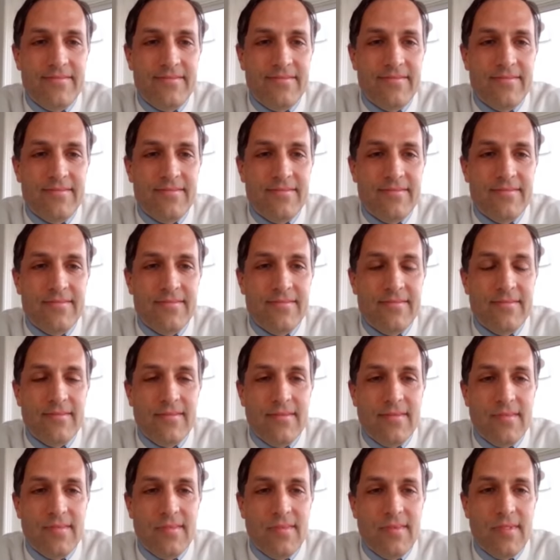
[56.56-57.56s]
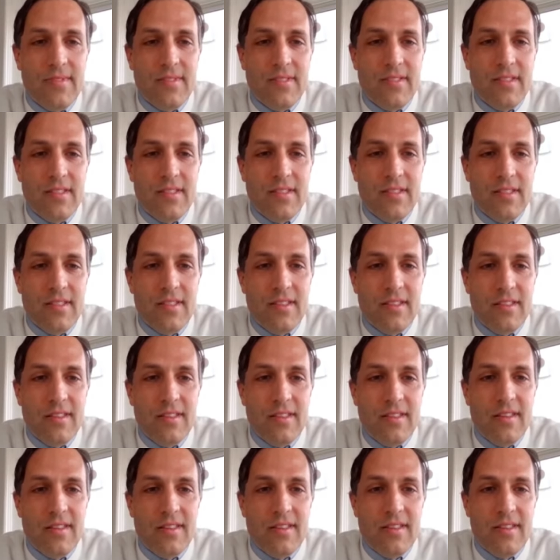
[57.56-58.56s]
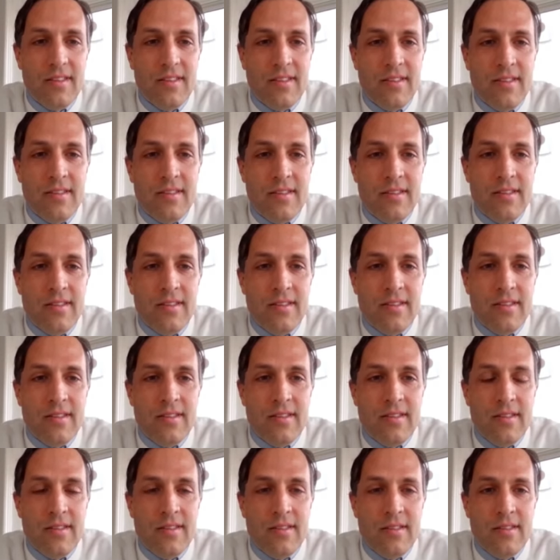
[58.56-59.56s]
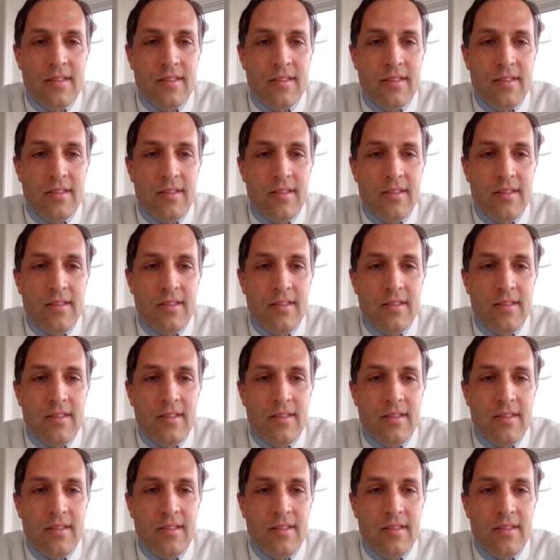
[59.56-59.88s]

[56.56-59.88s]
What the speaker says: [no speech]